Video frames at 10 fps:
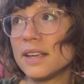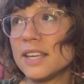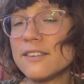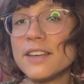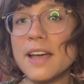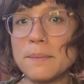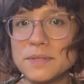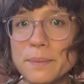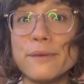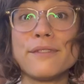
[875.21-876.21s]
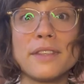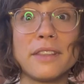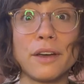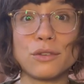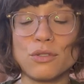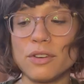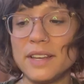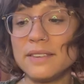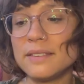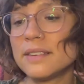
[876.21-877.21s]
giving up some of the
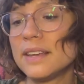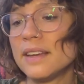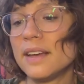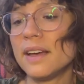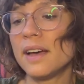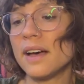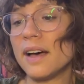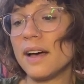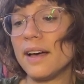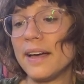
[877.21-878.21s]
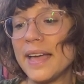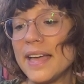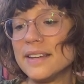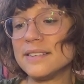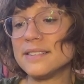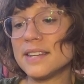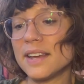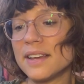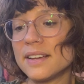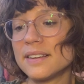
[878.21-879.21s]
luxuries. Uh, and
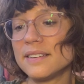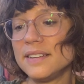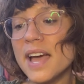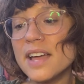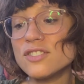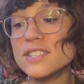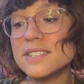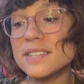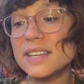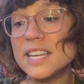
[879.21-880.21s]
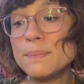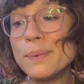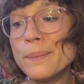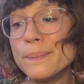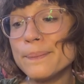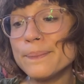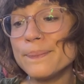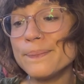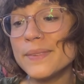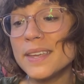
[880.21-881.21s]
yeah, just keep
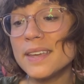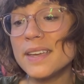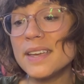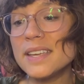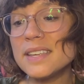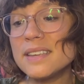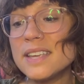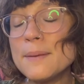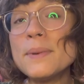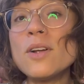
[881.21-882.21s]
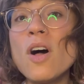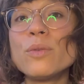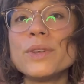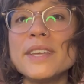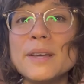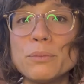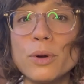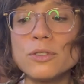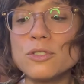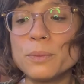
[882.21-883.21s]
them, keep it all really
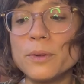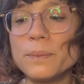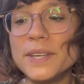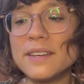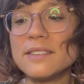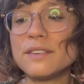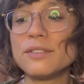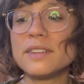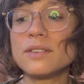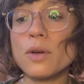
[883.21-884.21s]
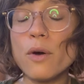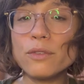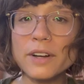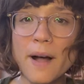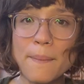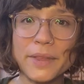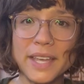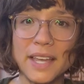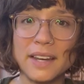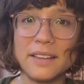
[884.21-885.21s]
approachable because if it's
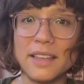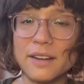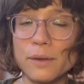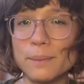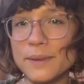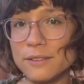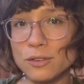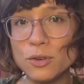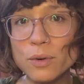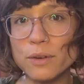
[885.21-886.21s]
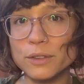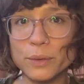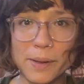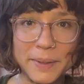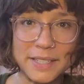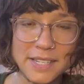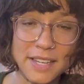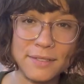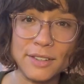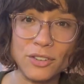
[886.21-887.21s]
overcomplicated, then it will be too overwhelming to
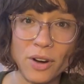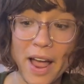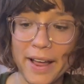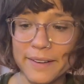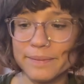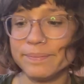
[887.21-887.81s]
even try.